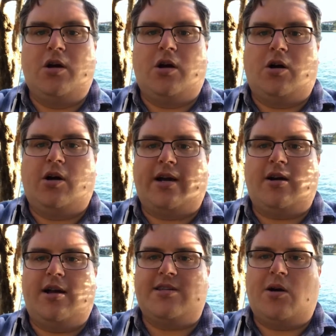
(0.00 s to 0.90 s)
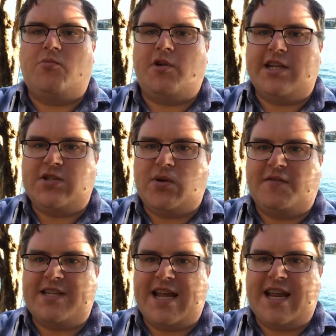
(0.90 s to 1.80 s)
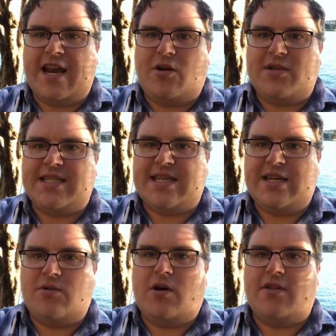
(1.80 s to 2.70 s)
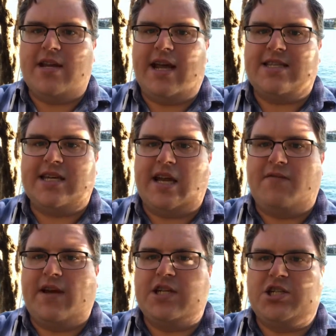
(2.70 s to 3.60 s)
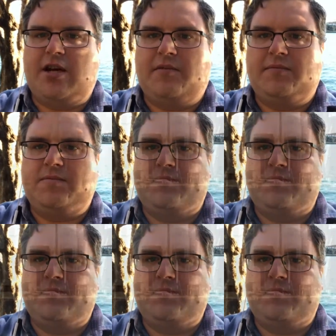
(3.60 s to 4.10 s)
All right, guys, I'm Rodney1210, and I will see you on the next adventure.